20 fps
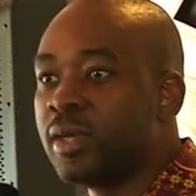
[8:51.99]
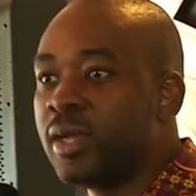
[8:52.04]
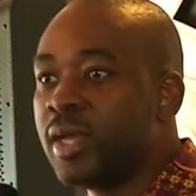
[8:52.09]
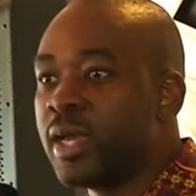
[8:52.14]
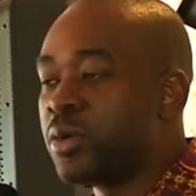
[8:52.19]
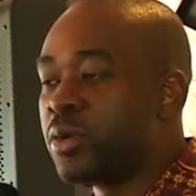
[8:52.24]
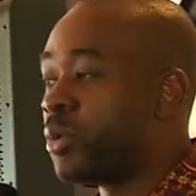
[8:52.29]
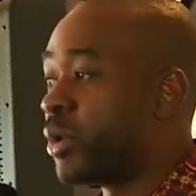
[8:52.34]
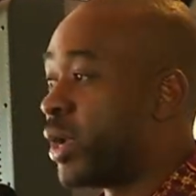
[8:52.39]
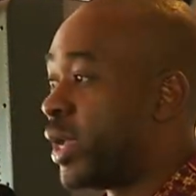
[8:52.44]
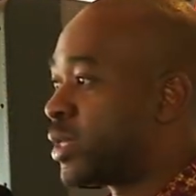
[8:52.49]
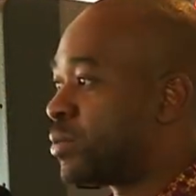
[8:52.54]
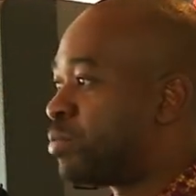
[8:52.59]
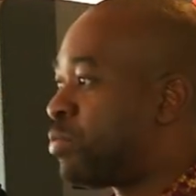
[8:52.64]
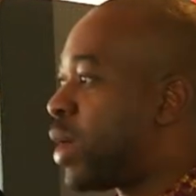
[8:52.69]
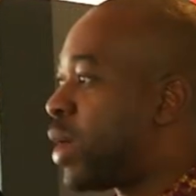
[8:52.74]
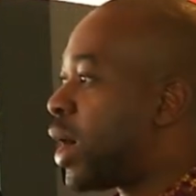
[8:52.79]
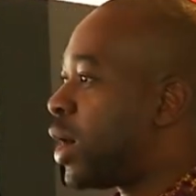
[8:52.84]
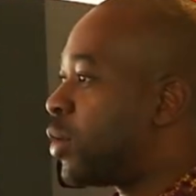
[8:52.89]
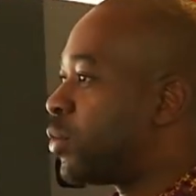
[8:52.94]
And we're at
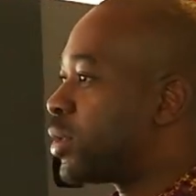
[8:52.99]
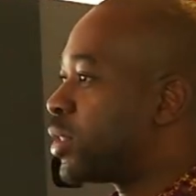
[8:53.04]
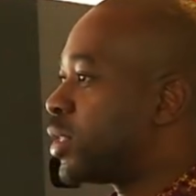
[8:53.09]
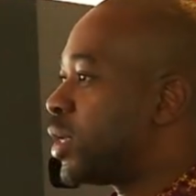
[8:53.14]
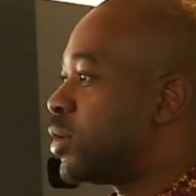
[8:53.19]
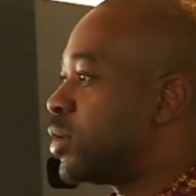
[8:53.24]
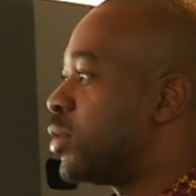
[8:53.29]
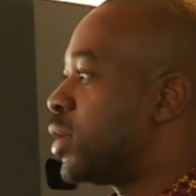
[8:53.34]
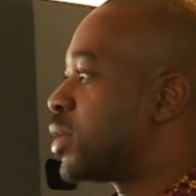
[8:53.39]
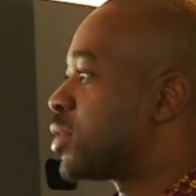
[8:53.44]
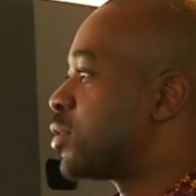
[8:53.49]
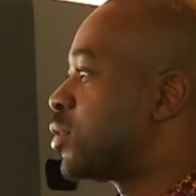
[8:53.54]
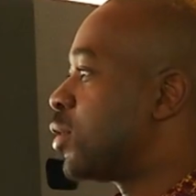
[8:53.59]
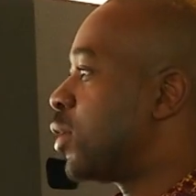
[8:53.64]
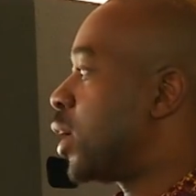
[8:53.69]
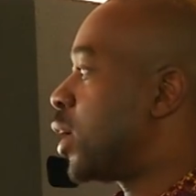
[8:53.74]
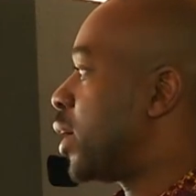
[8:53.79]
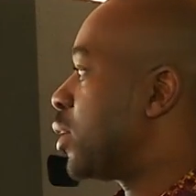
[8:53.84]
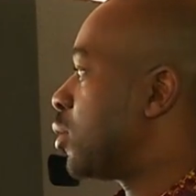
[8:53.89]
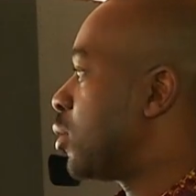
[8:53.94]
par with the US
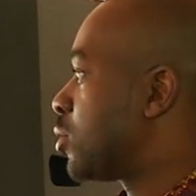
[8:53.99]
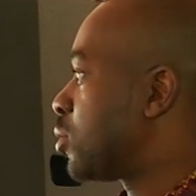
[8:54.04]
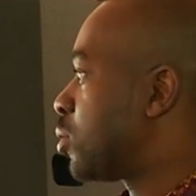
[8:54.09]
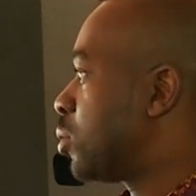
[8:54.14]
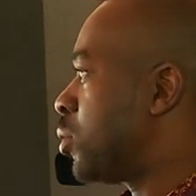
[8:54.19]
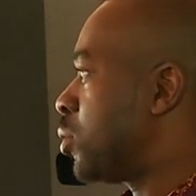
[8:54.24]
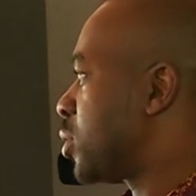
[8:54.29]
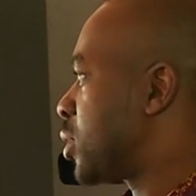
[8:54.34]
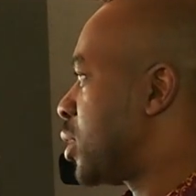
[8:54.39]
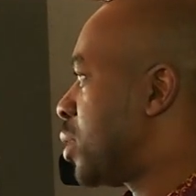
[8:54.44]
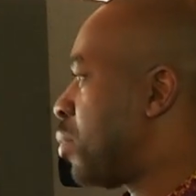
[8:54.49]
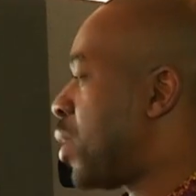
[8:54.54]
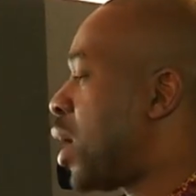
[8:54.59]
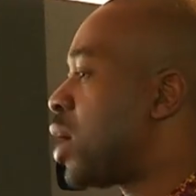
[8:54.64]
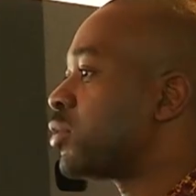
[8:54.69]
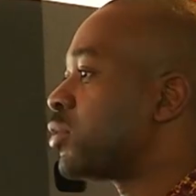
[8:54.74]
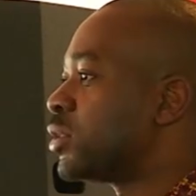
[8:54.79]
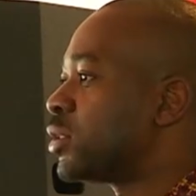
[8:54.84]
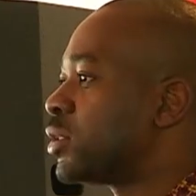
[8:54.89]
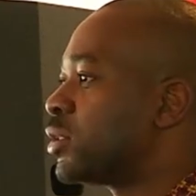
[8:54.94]
dollar and also almost the
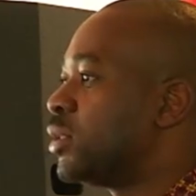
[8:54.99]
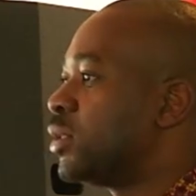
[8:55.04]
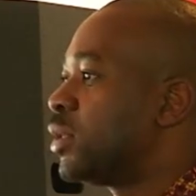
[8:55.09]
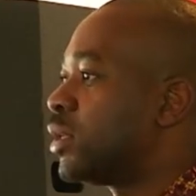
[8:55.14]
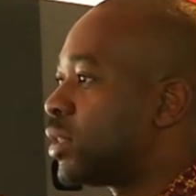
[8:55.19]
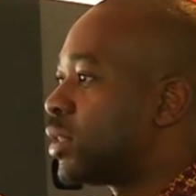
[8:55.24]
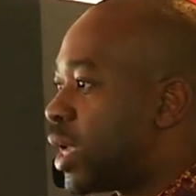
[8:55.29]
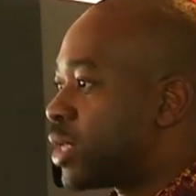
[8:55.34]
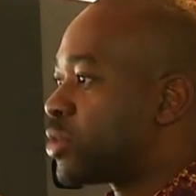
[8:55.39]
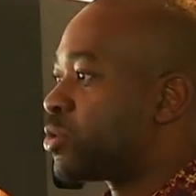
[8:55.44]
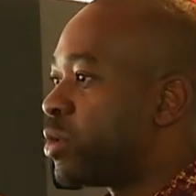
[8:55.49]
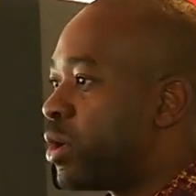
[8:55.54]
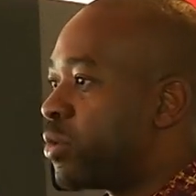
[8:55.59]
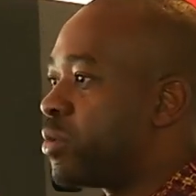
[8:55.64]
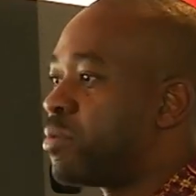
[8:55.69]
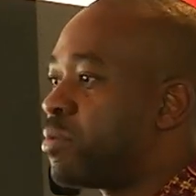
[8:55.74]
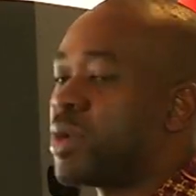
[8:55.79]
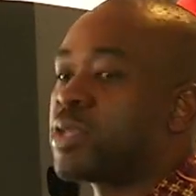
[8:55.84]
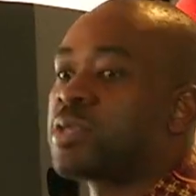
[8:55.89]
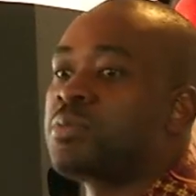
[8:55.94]
pound. That's where
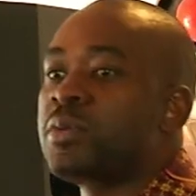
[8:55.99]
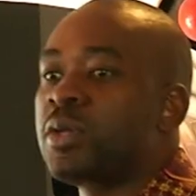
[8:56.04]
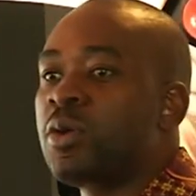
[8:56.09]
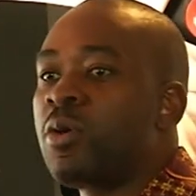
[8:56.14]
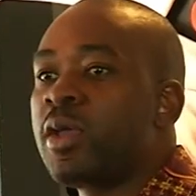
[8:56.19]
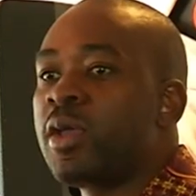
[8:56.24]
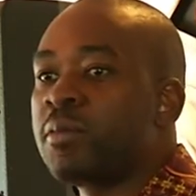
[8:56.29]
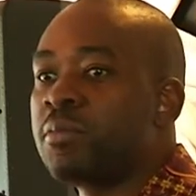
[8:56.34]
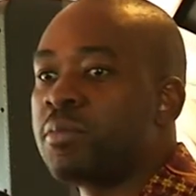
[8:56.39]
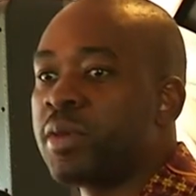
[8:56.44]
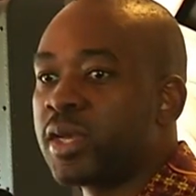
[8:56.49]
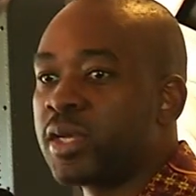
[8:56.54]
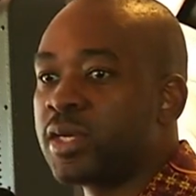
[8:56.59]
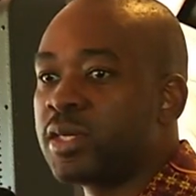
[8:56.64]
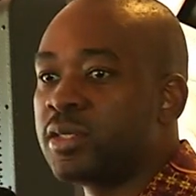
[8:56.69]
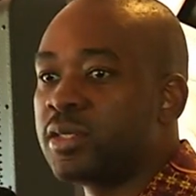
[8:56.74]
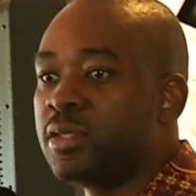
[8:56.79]
we must be going back.